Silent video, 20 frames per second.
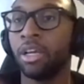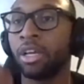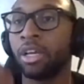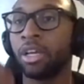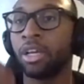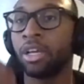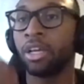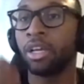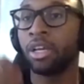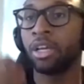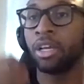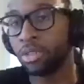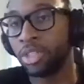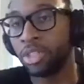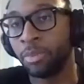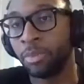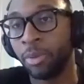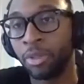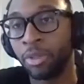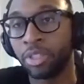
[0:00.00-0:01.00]
Kevin
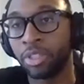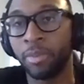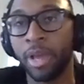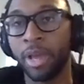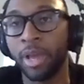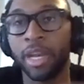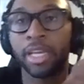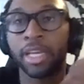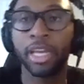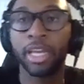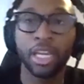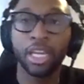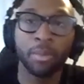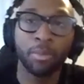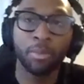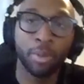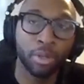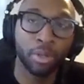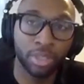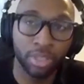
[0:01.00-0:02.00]
Dorsey posts about it. Keenan
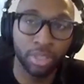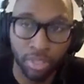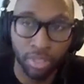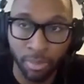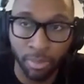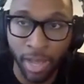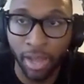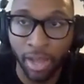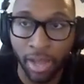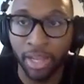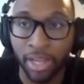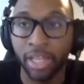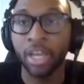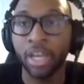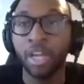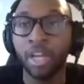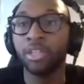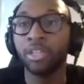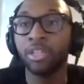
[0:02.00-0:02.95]
posts about it.